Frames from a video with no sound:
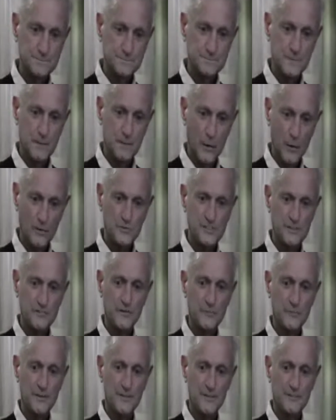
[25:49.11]
Most of them
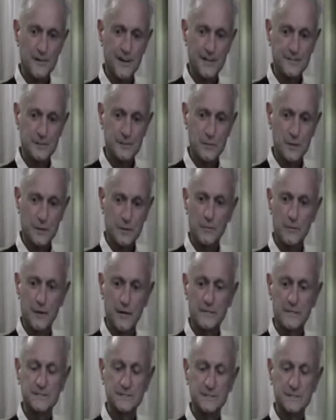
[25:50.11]
have been the phantom limb
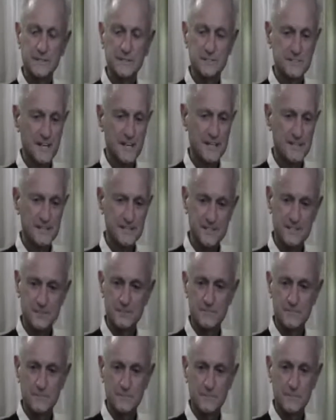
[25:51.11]
pains because they just
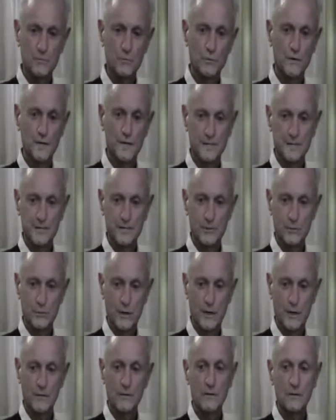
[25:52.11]
really do
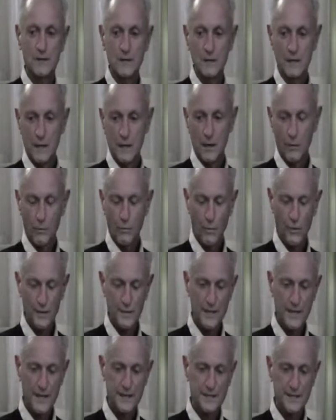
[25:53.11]
well. One
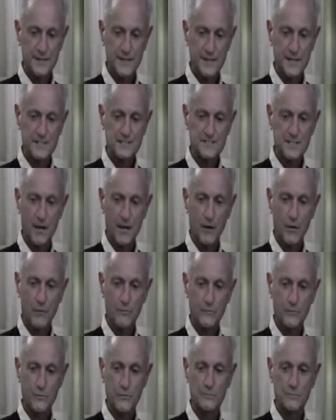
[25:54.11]
lady that I saw
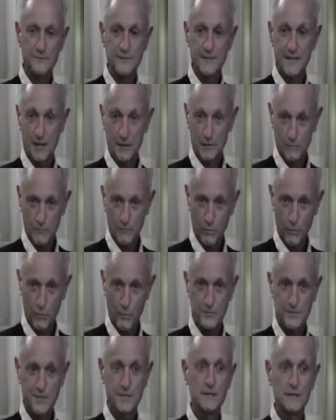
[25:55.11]
from
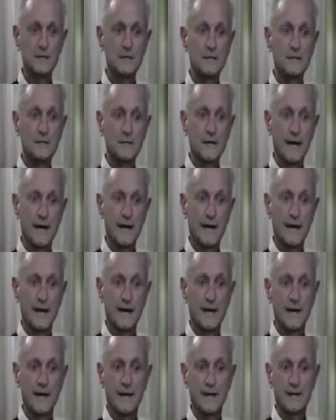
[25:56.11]
California
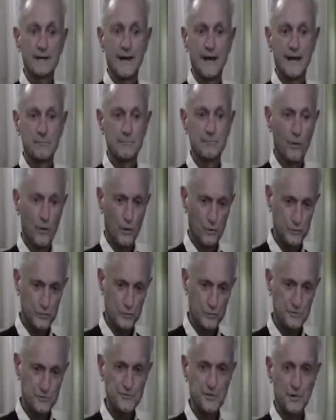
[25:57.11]
had
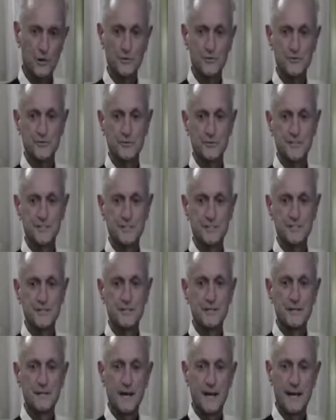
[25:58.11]
multiple surgeries,
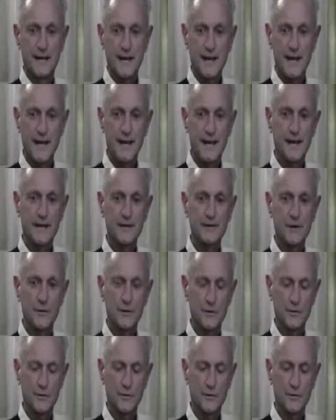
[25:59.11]
had
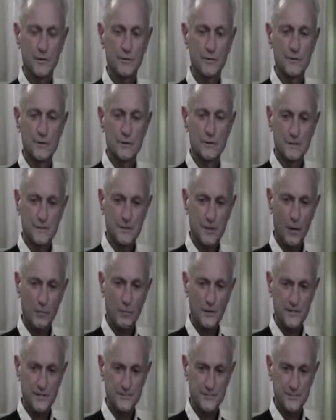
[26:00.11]
her
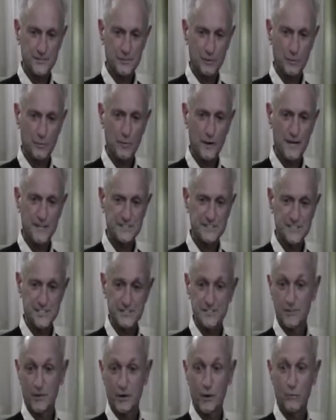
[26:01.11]
complex regional pain
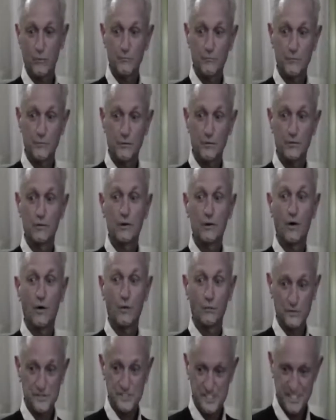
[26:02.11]
syndrome for
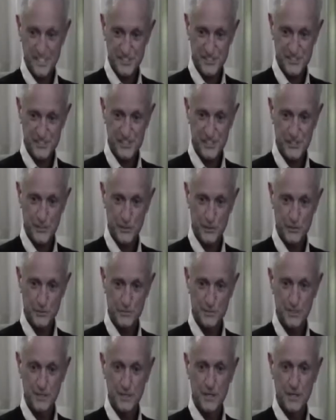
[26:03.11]
over 6 years.